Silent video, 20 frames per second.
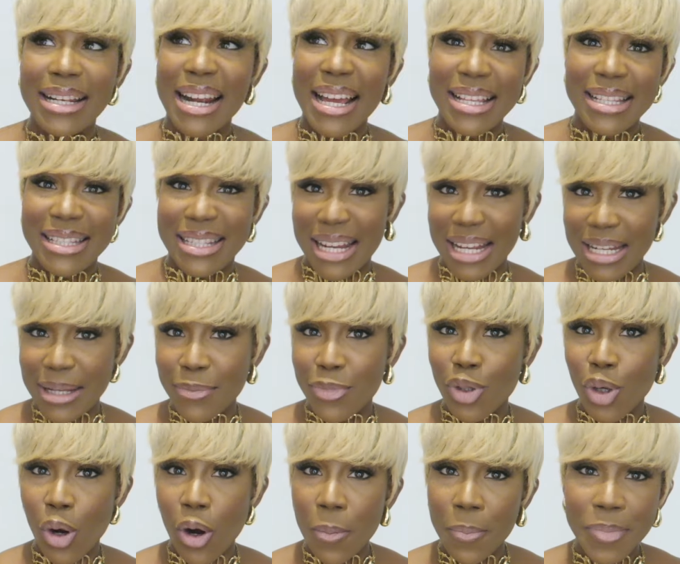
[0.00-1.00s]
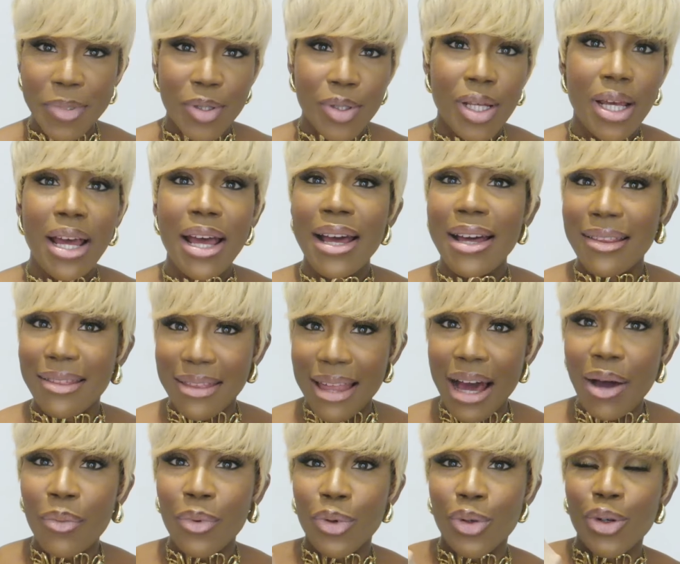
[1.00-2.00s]
nice denim tops
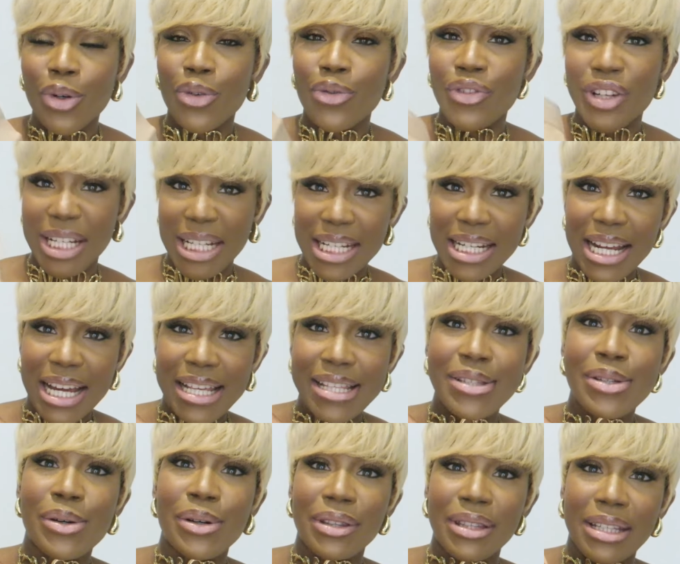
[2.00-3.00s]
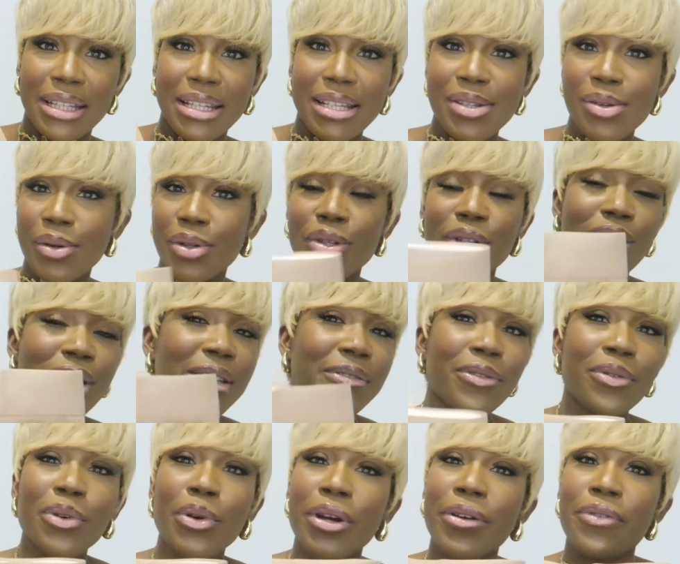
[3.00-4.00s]
that would look really nice on this or you can
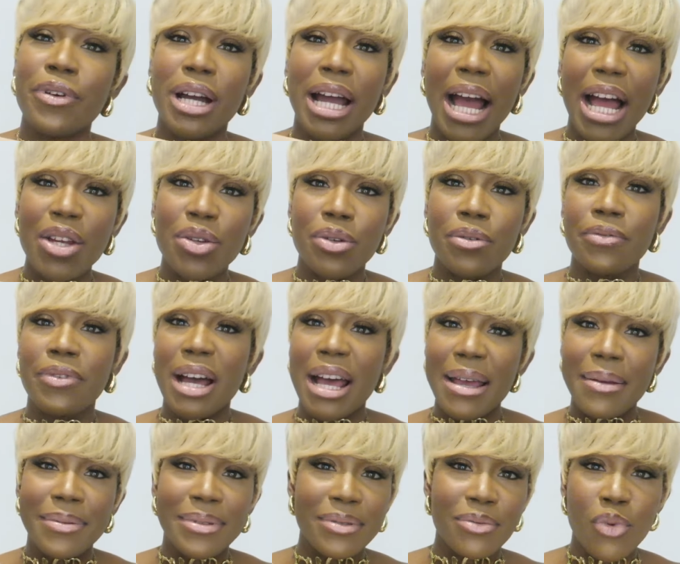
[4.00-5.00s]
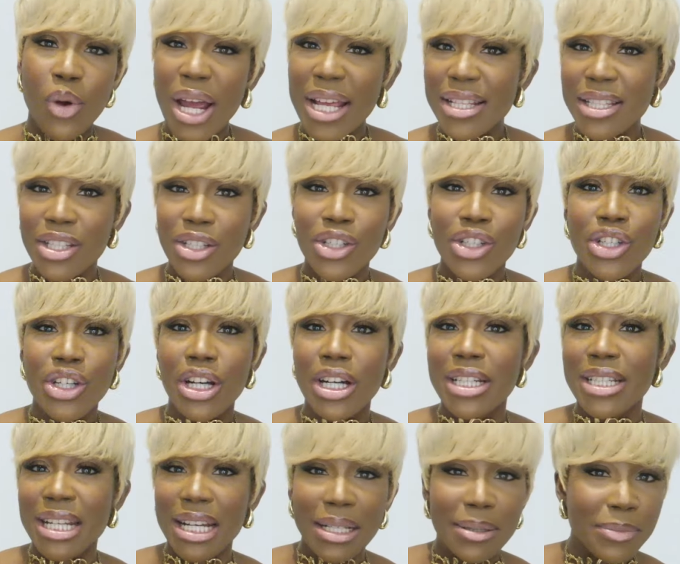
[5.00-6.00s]
even go for casual vibes white
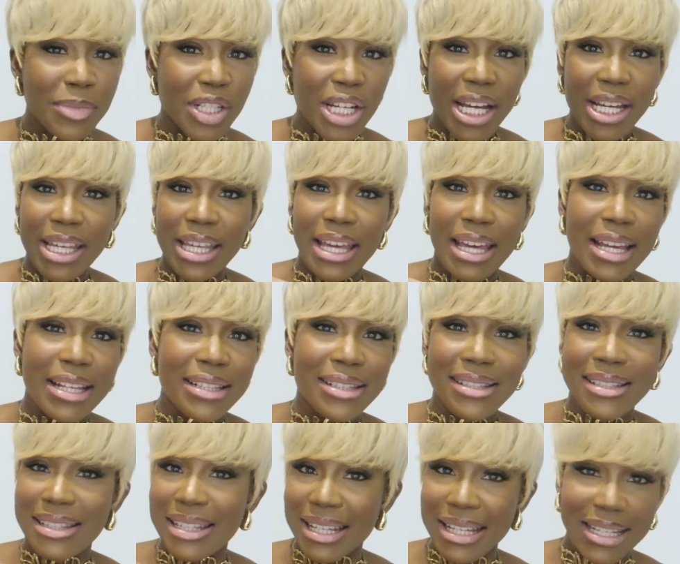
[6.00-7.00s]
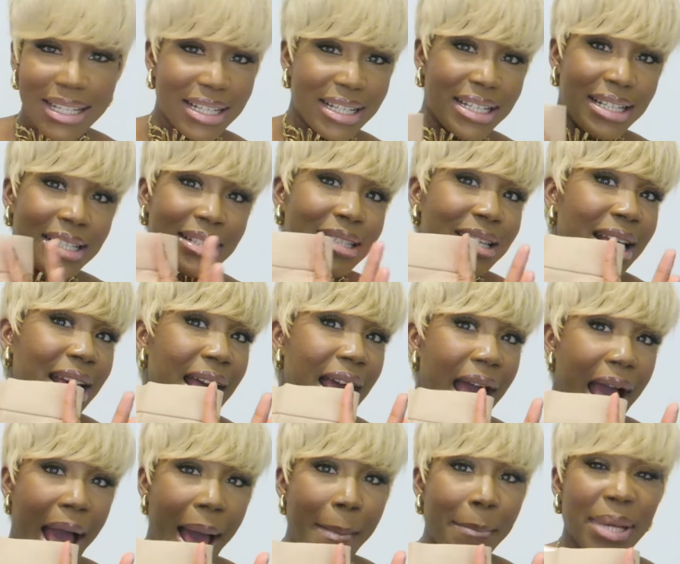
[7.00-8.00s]
t-shirt denim jacket sneakers
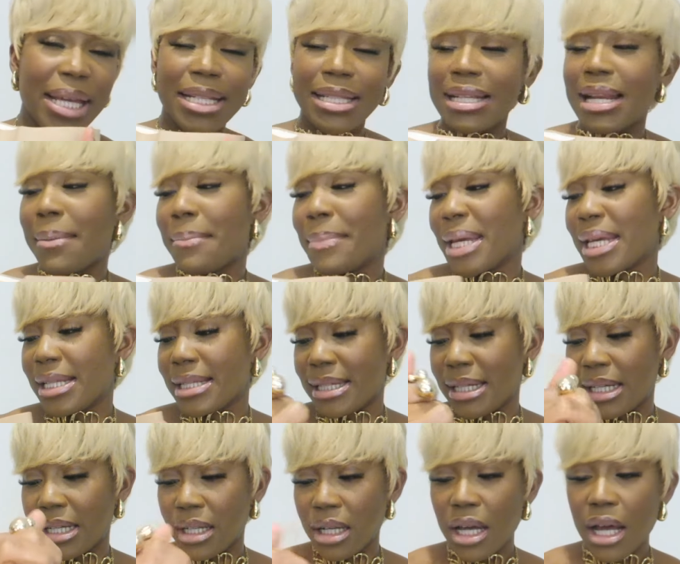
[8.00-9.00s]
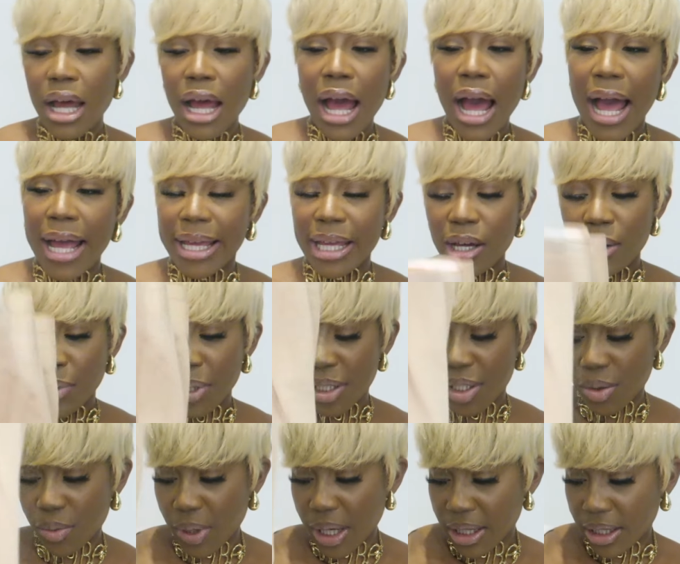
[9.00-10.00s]
amazing amazing I can't wait
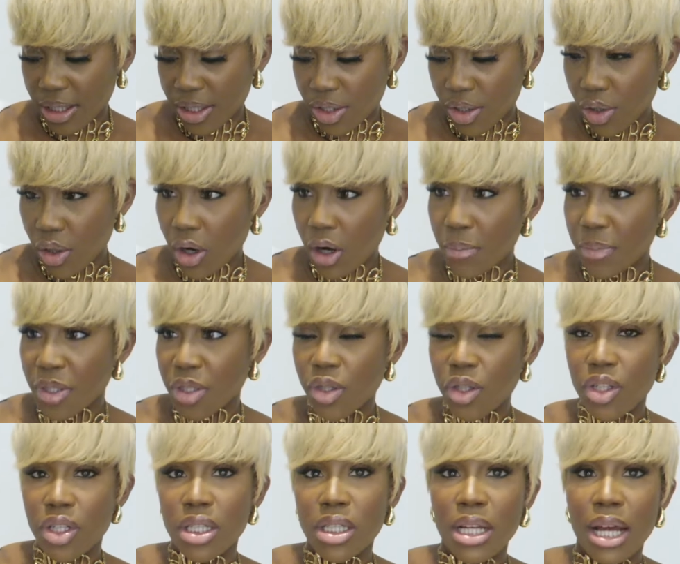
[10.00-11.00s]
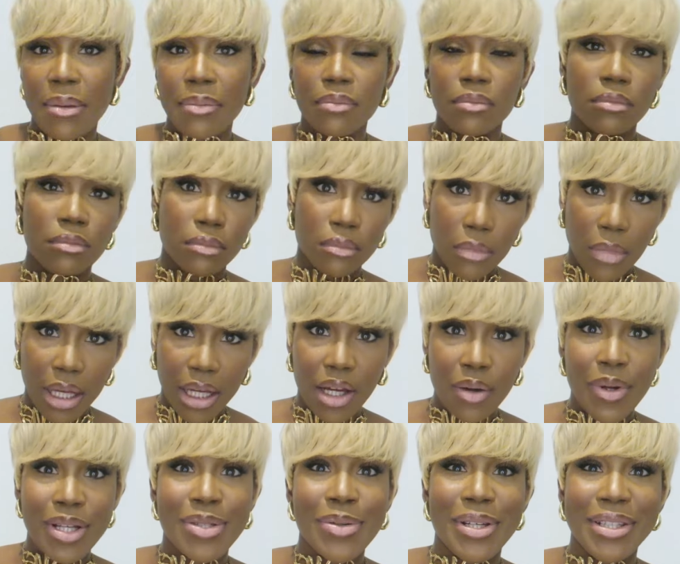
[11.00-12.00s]
to wear this top it's such an um, i
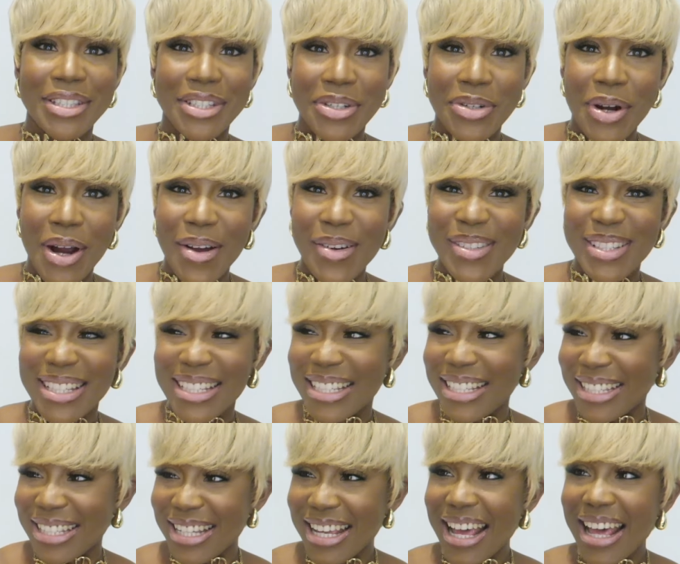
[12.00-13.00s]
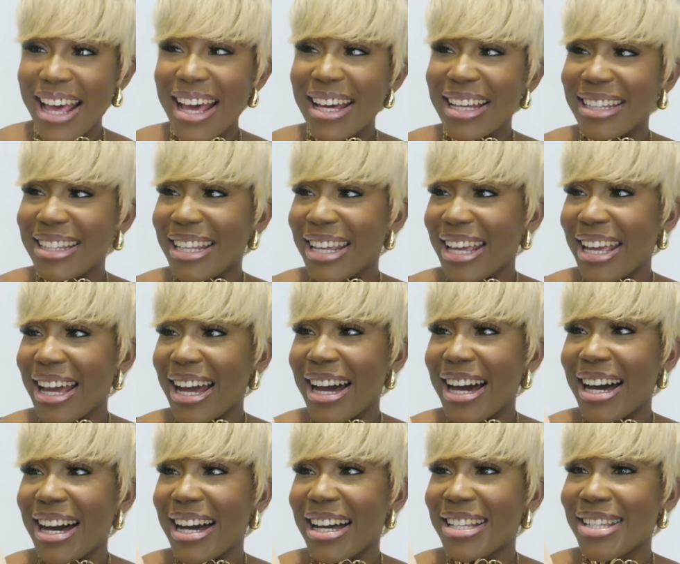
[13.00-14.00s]
can't wait to wear these trousers they
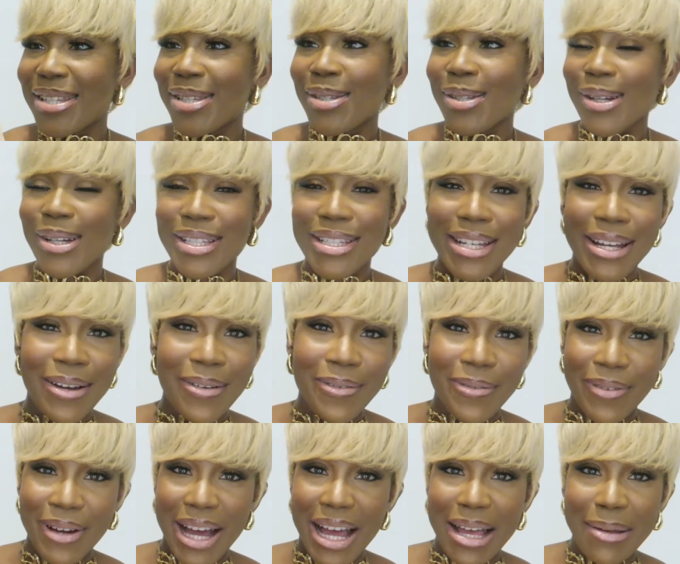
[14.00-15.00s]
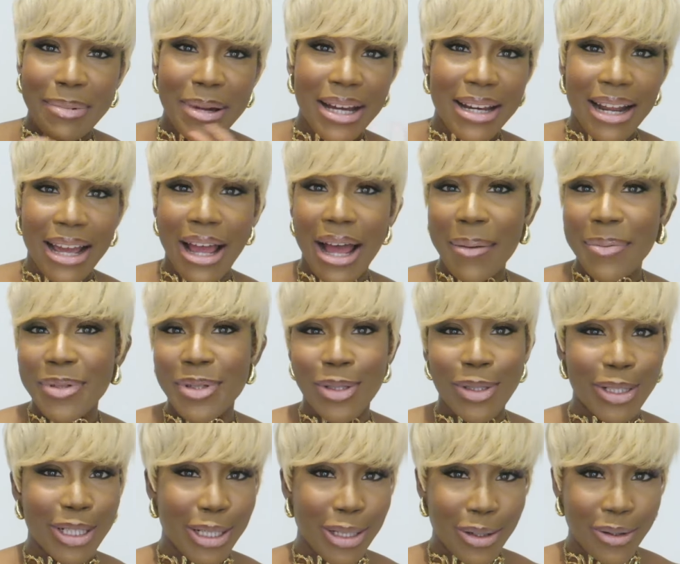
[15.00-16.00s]
are such a vibe and i
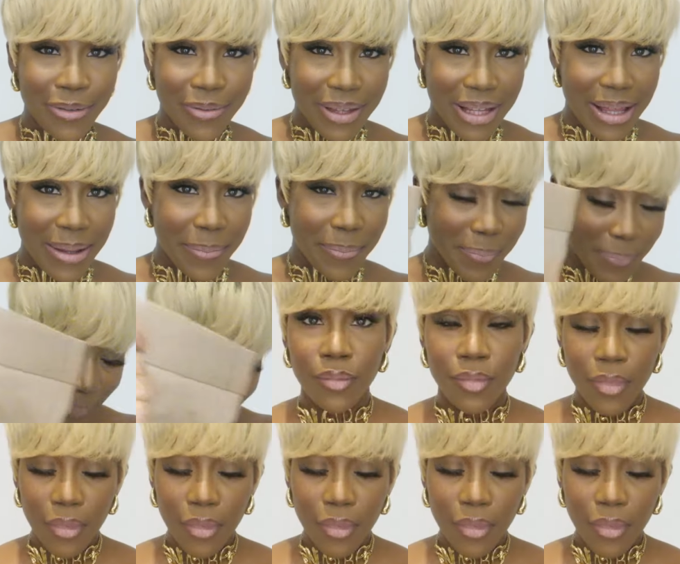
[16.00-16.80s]
absolutely love them